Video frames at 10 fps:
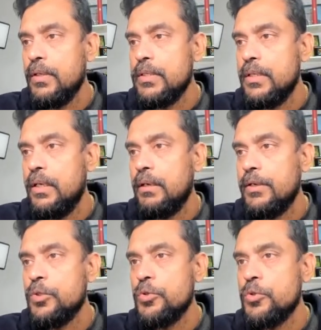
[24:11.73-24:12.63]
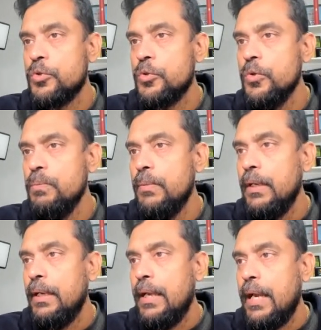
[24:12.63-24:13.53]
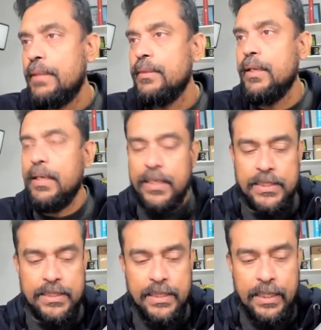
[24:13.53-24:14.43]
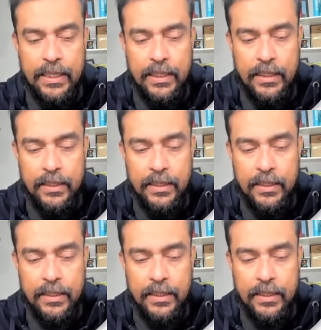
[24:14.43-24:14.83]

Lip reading: resource group, and then let's say